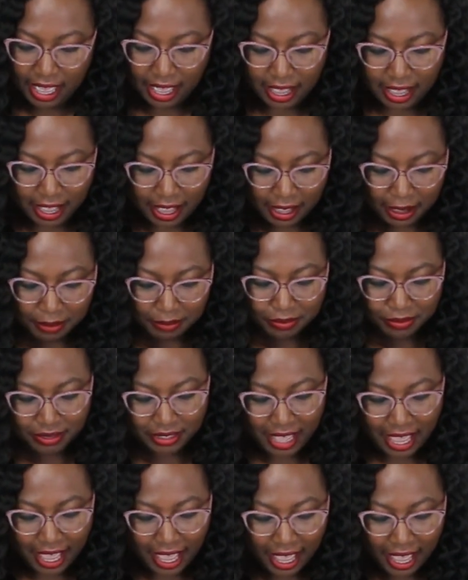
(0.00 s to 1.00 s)

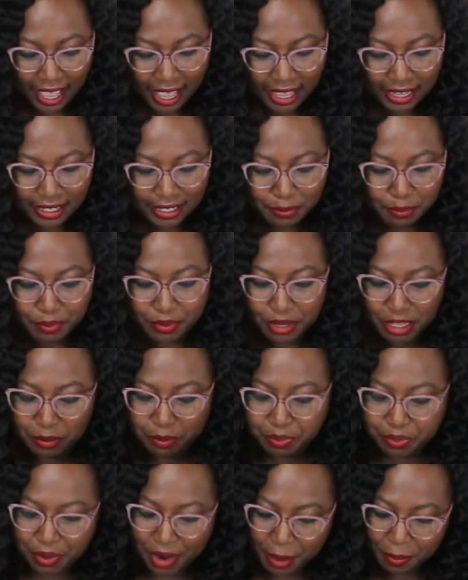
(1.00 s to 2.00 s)
Then
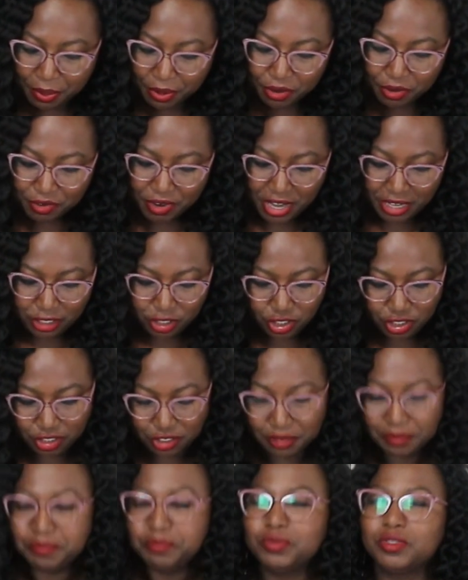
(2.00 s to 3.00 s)
in
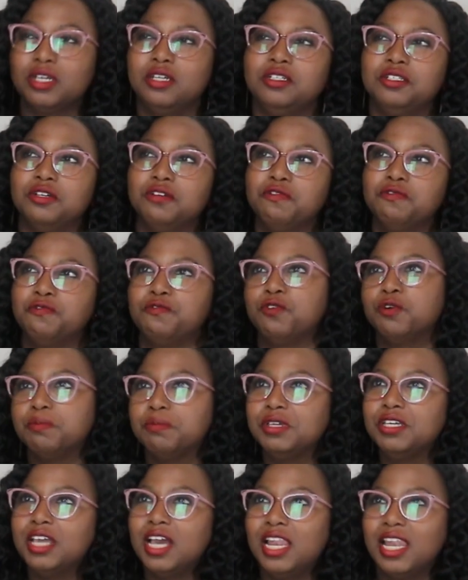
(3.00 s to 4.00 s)
preparation, you know, for
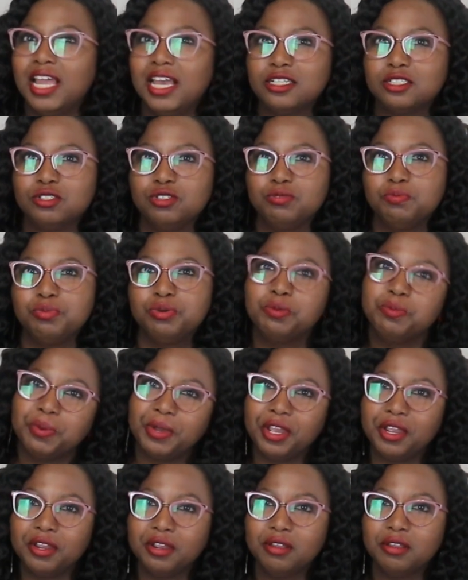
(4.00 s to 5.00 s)
me, I like to
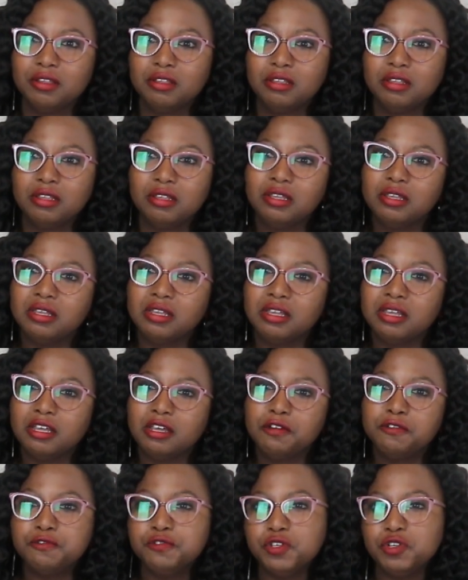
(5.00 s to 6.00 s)
prepare
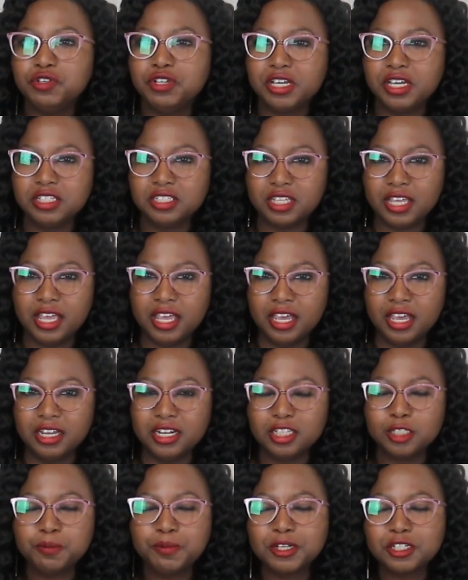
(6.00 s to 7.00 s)
a few days
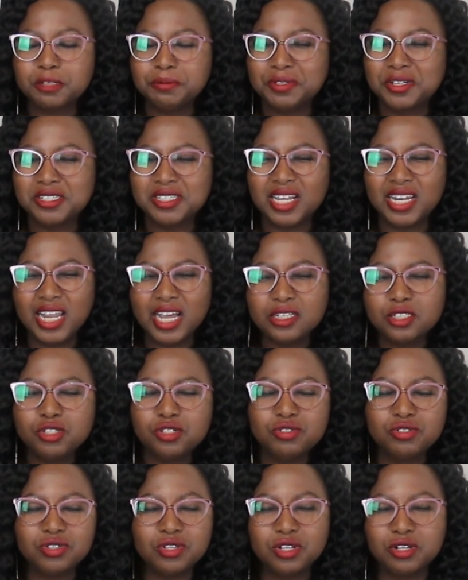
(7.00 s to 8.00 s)
ahead, especially because I like
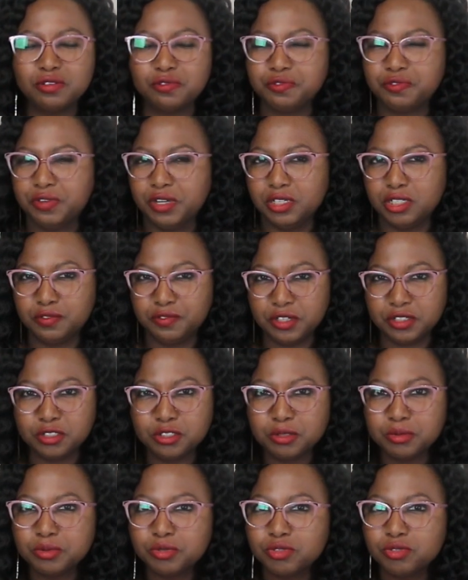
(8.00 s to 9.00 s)
to use a lot of fresh
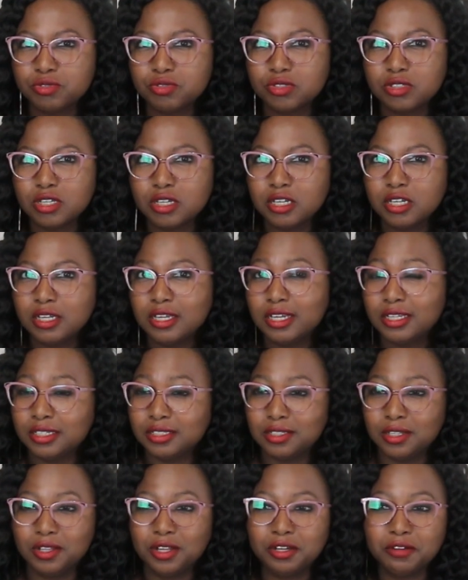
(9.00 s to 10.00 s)
vegetables.
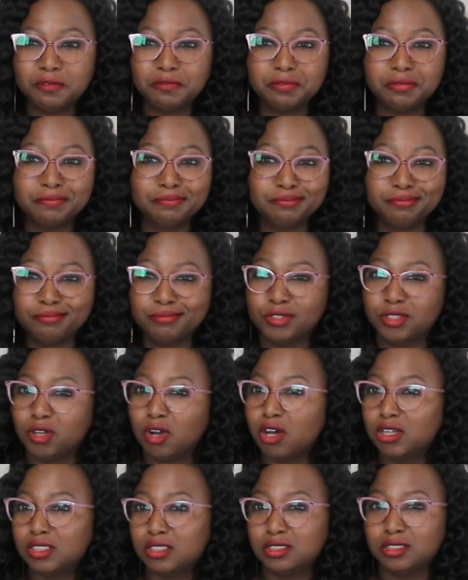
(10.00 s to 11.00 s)
There's a lot of
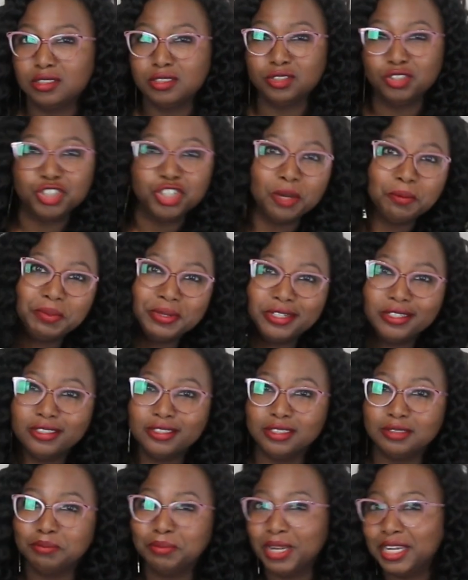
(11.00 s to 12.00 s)
cutting and chopping
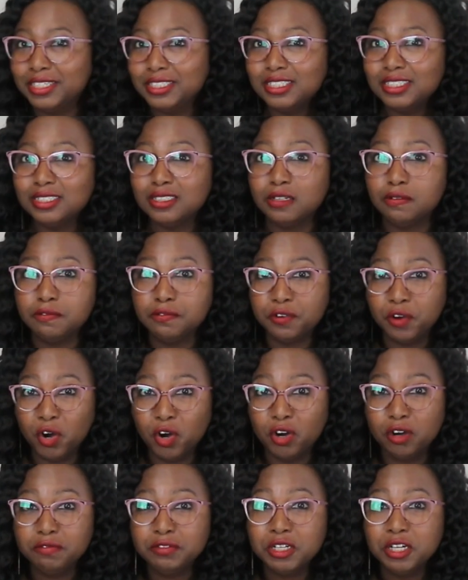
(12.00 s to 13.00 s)
and blending
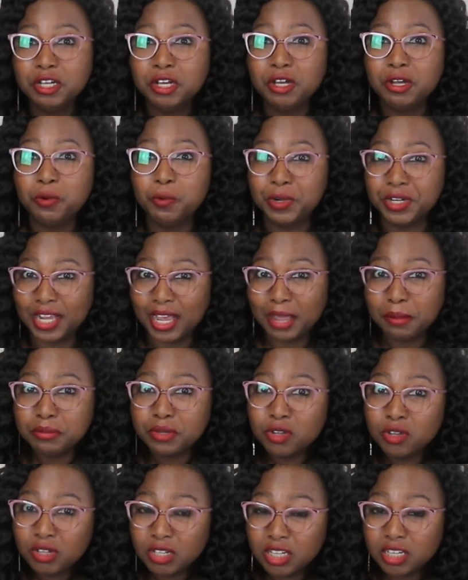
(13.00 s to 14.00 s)
involved when
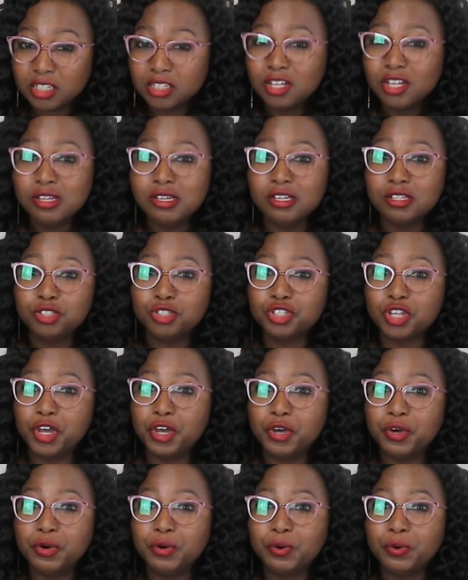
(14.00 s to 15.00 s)
I'm cooking.
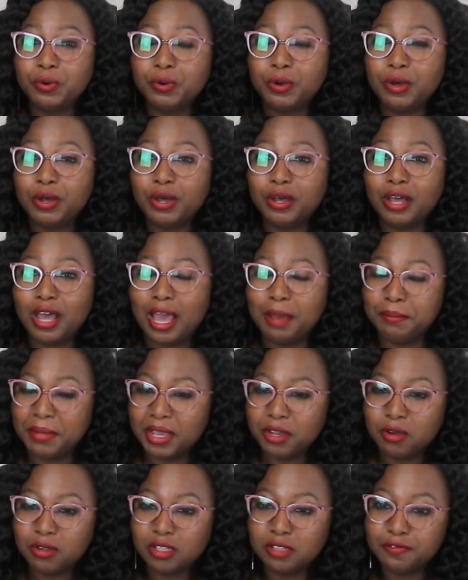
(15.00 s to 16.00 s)
So I
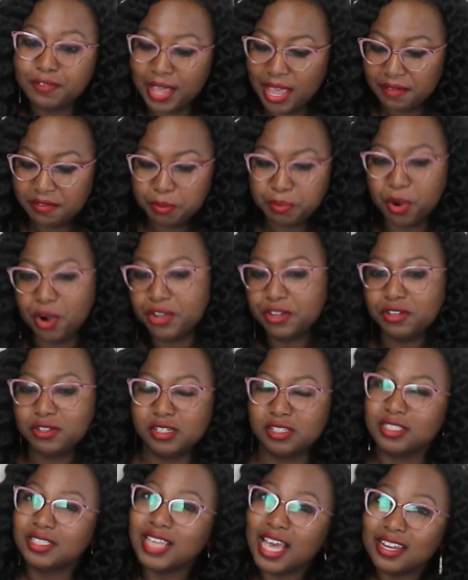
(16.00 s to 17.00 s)
might go, if I have a party
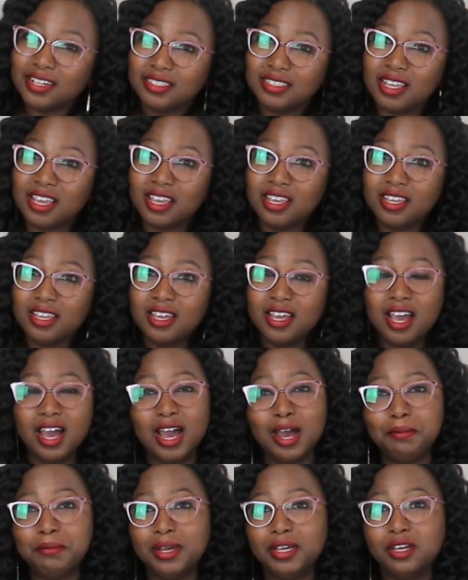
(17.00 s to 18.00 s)
on a Saturday,
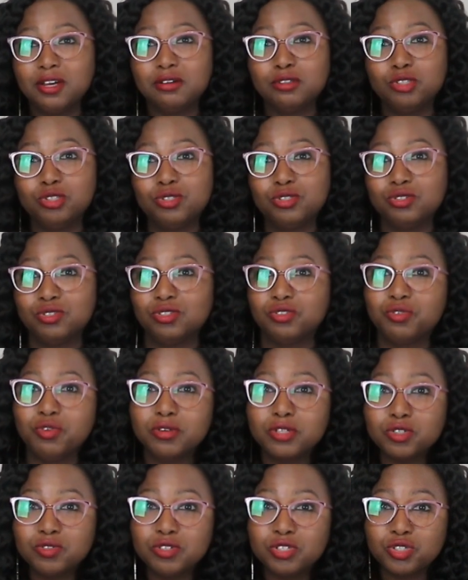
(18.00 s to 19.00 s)
I might go to the
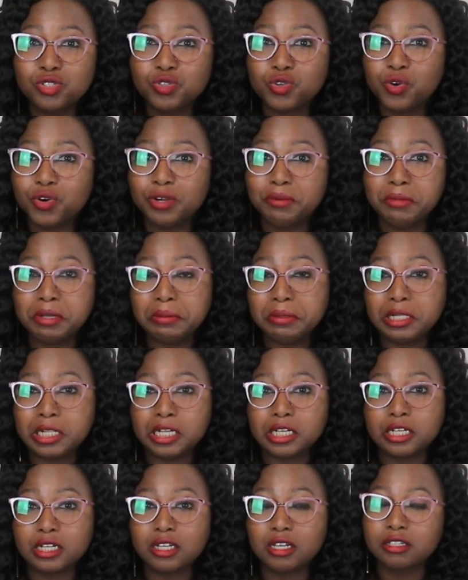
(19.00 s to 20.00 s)
grocery store maybe
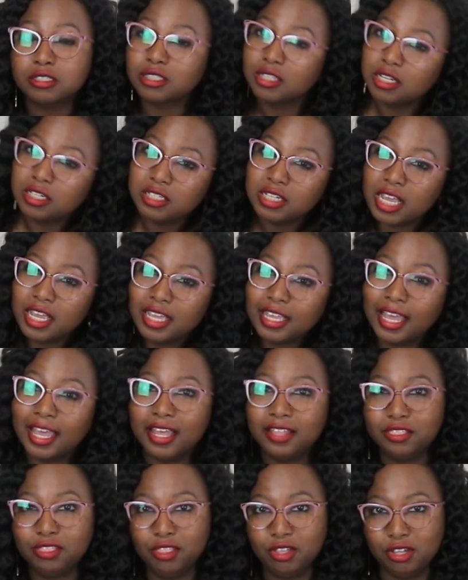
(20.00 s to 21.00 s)
like Sunday
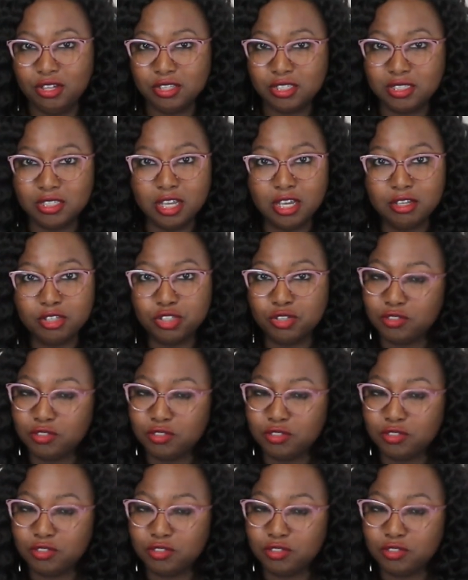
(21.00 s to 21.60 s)
and Thursday.